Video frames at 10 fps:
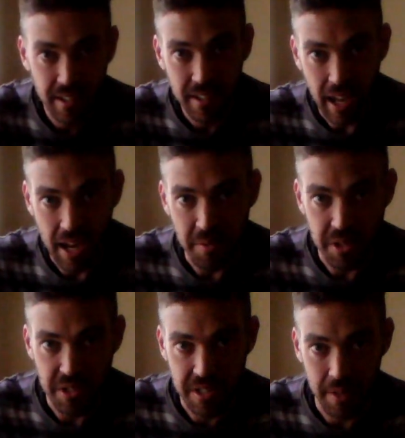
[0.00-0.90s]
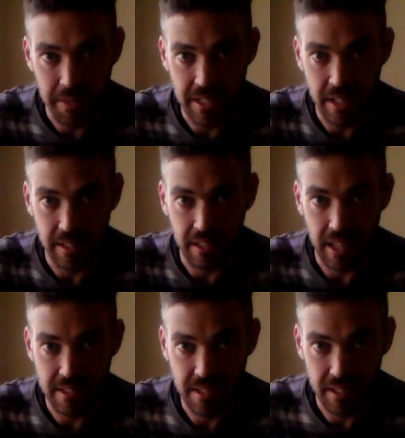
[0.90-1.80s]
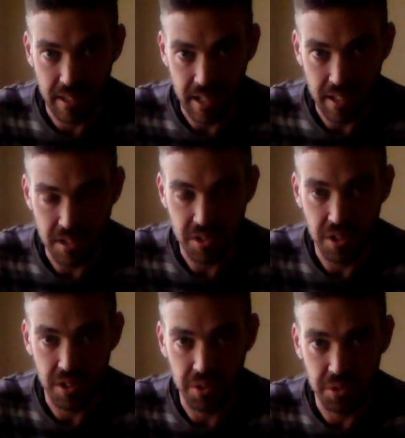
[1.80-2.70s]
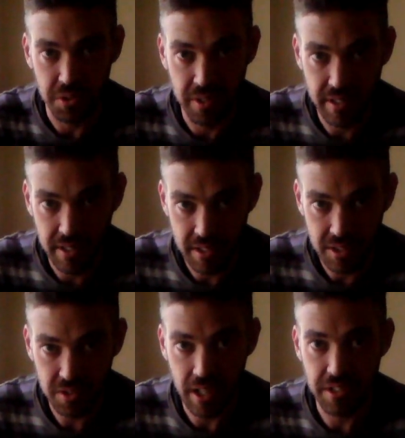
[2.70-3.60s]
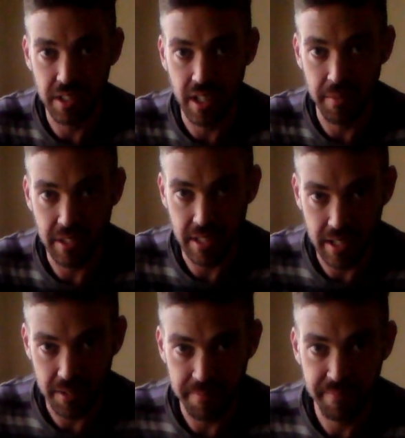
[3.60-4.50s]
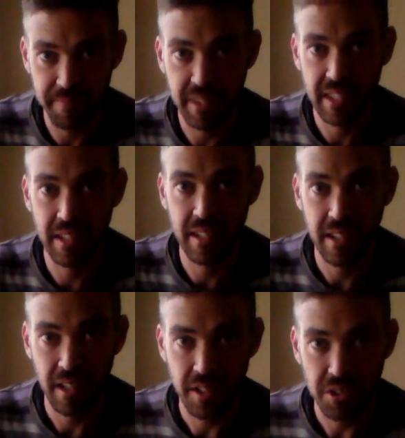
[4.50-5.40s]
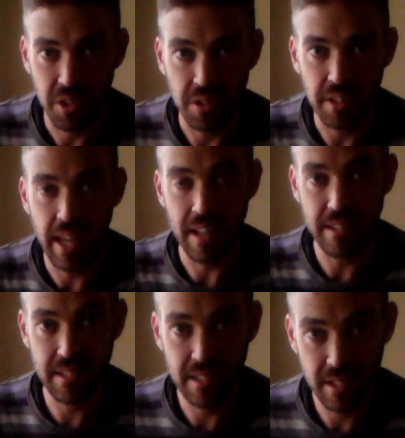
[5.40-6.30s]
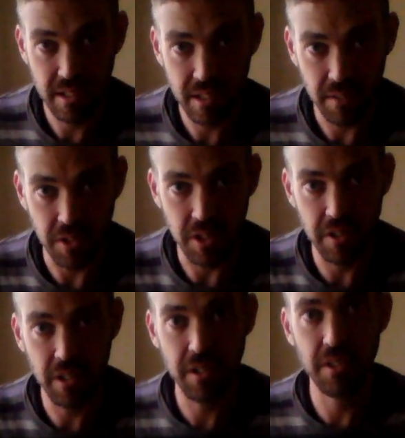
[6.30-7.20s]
and we're just coming down their lats like that in circles, gradually coming down. So your lats, if you don't know,